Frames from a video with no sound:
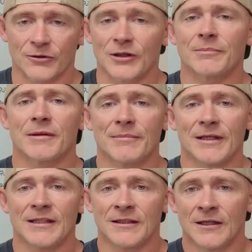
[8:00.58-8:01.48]
grip than
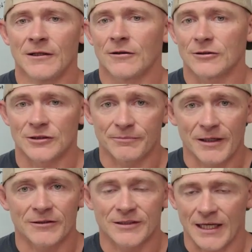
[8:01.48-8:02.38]
me or just
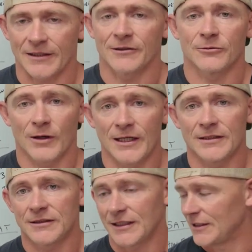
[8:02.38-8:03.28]
better cycling
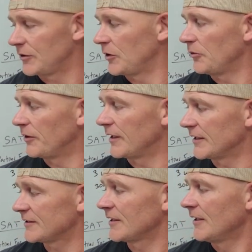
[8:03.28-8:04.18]
rate can do
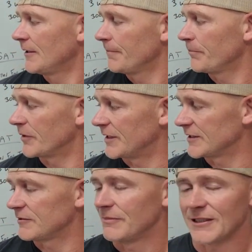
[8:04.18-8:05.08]
this, but
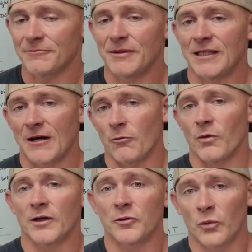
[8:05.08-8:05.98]
this is meant to be that
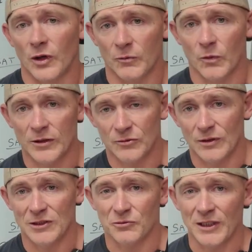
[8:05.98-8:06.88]
1 to 1 work to
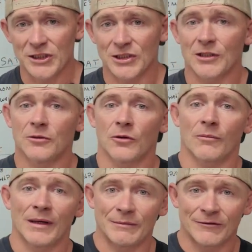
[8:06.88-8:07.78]
rest ratio, or
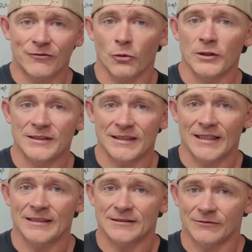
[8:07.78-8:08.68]
maybe 40
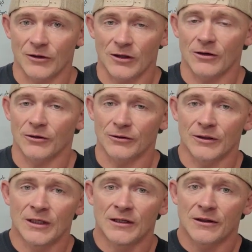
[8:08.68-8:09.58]
seconds of all, or
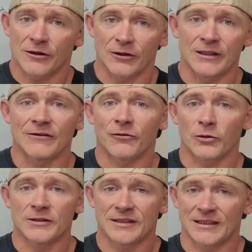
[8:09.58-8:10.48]
30 to
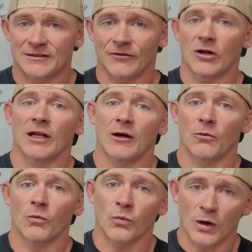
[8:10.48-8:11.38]
40 seconds of all out
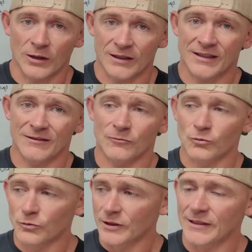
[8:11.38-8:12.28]
work,
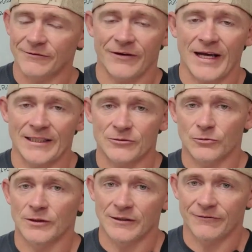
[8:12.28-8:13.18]
really fast,
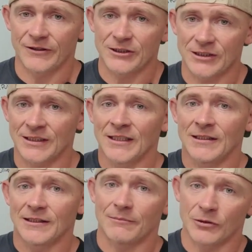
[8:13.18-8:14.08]
really efficient,
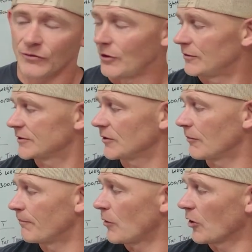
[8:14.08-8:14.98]
then move on. So
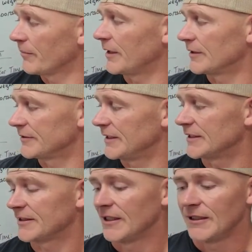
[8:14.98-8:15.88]
barbell on
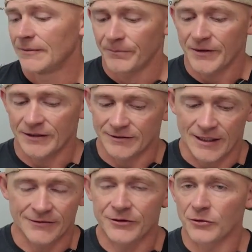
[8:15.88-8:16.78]
this, as a
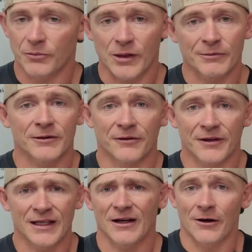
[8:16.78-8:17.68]
lot of you are probably going to
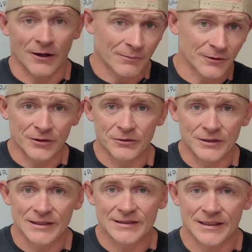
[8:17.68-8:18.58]
think, oh, I'm going to
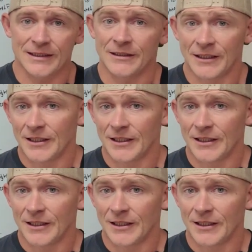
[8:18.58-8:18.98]
do DT.